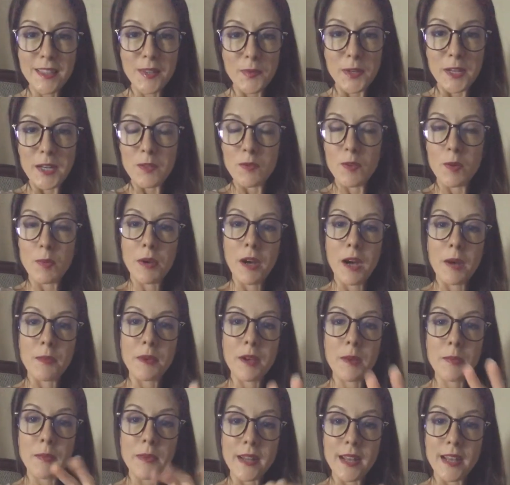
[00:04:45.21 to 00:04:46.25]
The window will pop
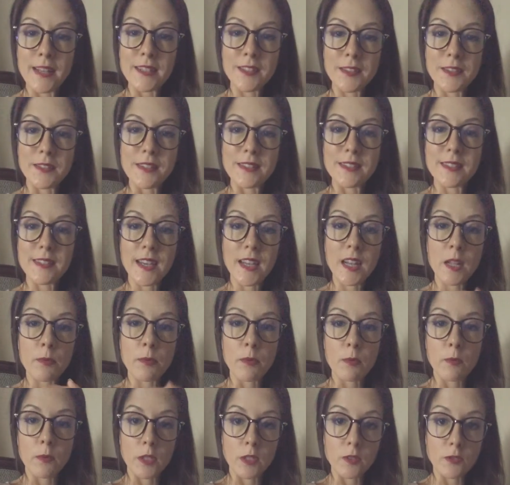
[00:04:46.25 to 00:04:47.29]
up and ask you to sign up,
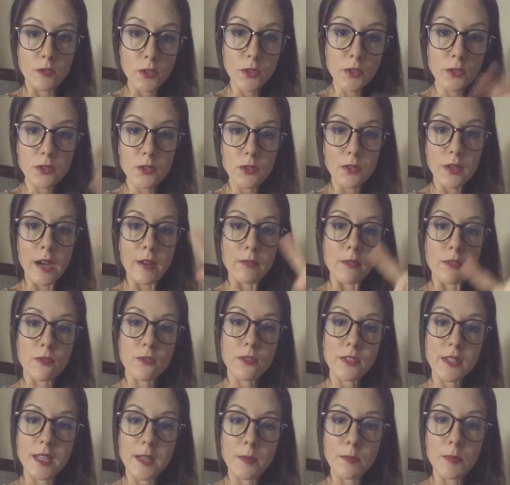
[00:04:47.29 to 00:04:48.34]
and when you do, you'll have a
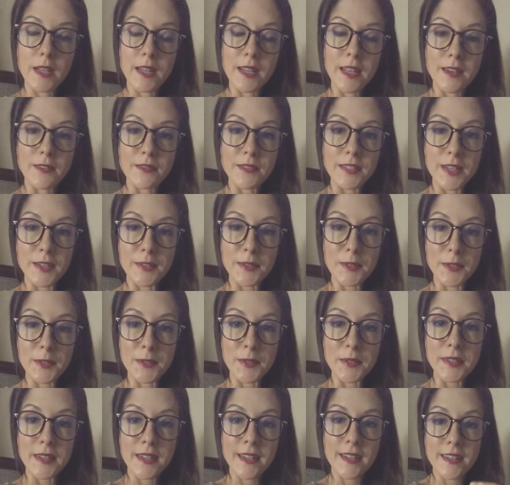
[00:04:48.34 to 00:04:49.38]
free PDF
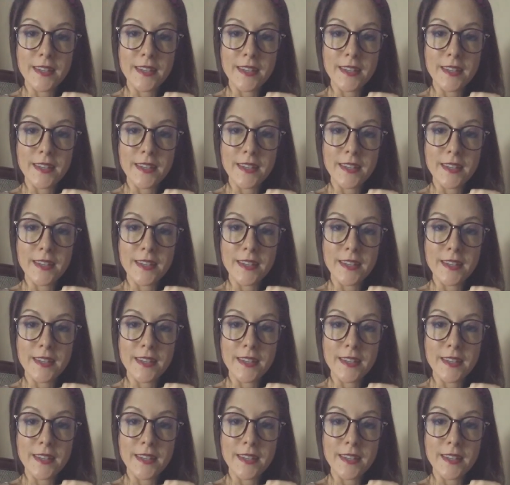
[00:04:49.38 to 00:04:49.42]
download